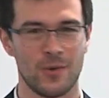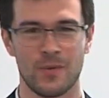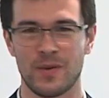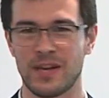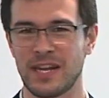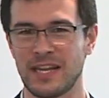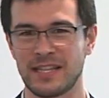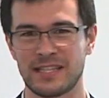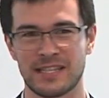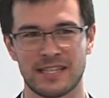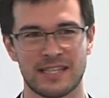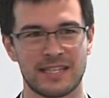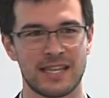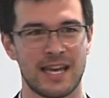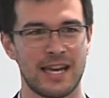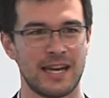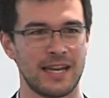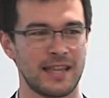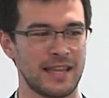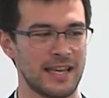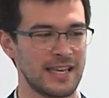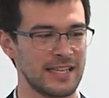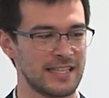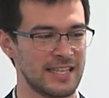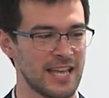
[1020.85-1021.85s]
we need to say
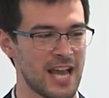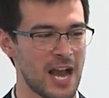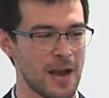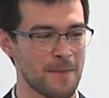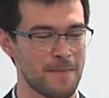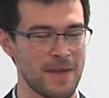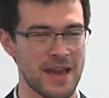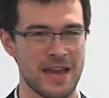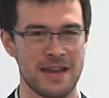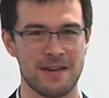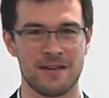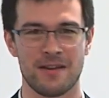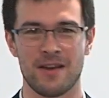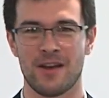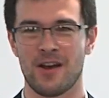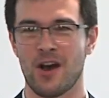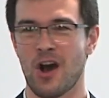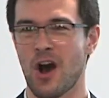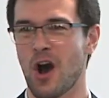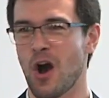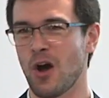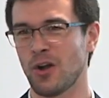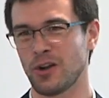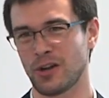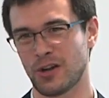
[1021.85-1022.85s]
to these young men,
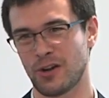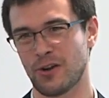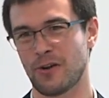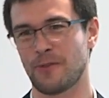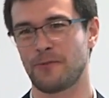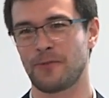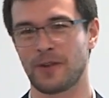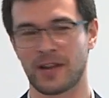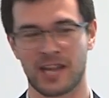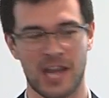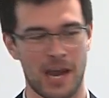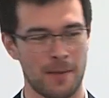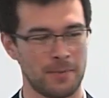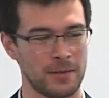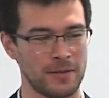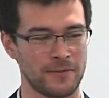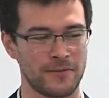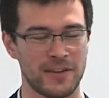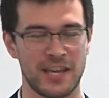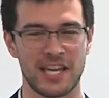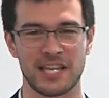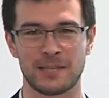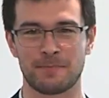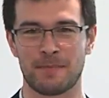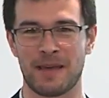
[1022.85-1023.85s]
hold it off for a couple
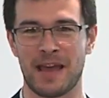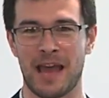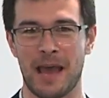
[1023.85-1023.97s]
of years